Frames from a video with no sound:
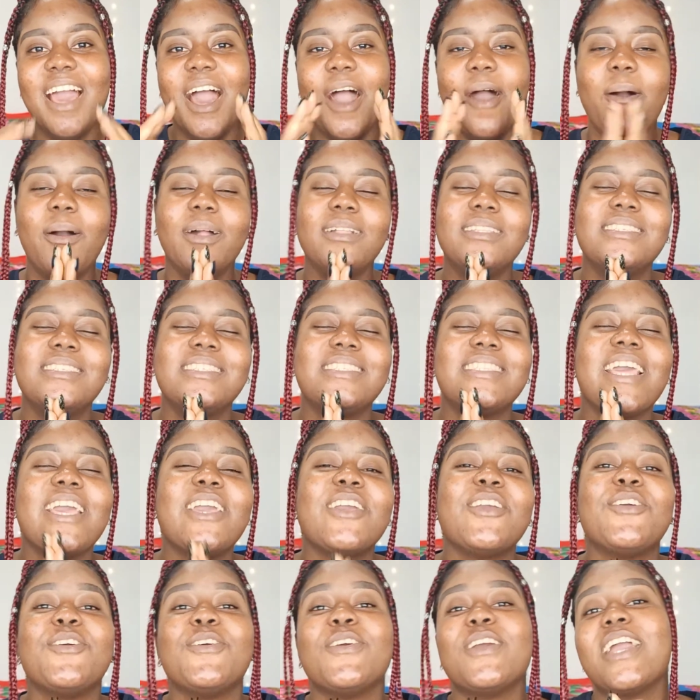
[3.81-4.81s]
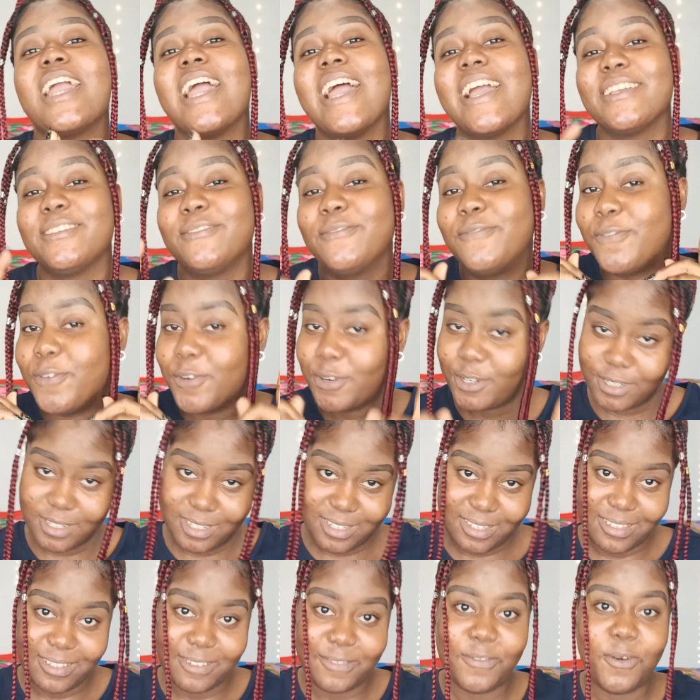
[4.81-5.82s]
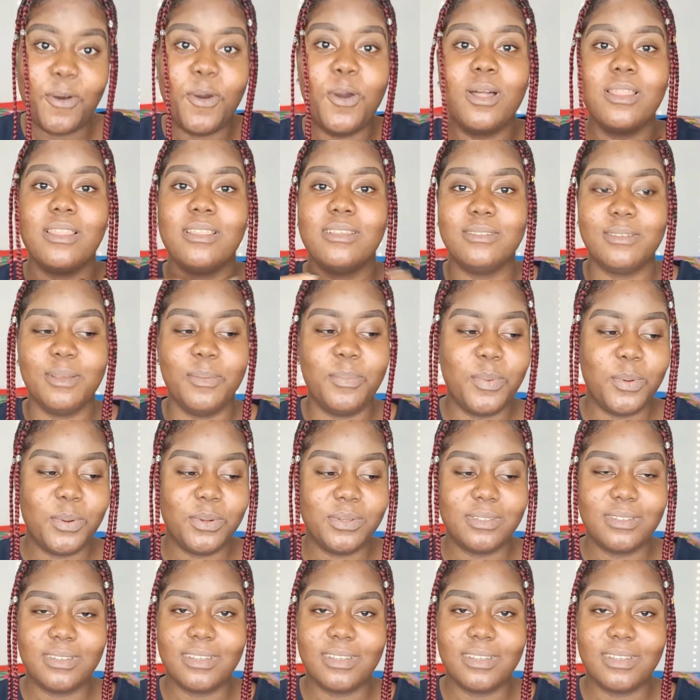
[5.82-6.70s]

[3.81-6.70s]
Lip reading: I want to thank you guys first for all the support.